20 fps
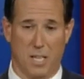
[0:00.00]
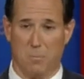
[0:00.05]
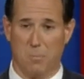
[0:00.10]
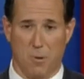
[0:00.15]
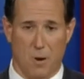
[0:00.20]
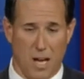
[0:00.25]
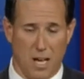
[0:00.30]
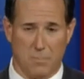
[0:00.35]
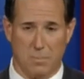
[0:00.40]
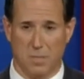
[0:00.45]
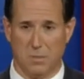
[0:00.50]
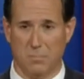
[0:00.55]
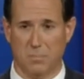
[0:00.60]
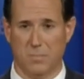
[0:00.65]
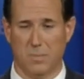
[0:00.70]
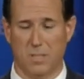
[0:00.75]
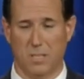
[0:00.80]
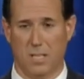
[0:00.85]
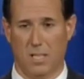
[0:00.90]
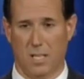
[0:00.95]
problem
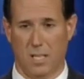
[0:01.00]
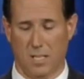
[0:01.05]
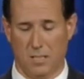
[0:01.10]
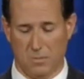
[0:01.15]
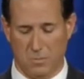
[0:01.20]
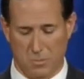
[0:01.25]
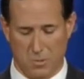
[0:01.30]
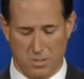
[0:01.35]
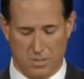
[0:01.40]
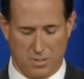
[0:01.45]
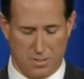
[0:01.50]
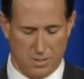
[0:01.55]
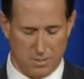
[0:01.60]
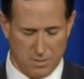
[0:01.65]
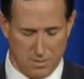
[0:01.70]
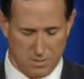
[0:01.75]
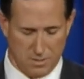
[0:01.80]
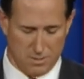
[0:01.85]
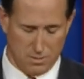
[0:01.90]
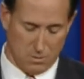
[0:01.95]
uh, with the
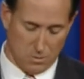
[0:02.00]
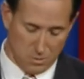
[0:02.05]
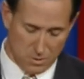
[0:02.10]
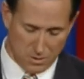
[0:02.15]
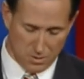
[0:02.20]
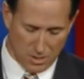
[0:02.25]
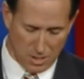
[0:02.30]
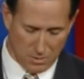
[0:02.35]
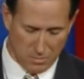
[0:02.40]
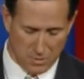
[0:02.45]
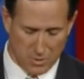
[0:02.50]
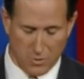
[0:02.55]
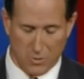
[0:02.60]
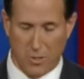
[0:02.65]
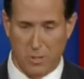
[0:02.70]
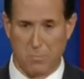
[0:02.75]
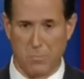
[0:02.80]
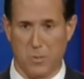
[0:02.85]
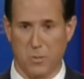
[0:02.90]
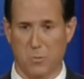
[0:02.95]
two of the gentlemen who are
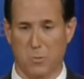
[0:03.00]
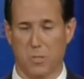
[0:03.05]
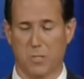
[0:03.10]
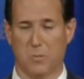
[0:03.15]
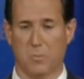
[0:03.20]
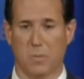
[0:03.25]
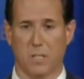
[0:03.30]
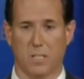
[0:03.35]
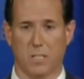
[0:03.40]
up here with me.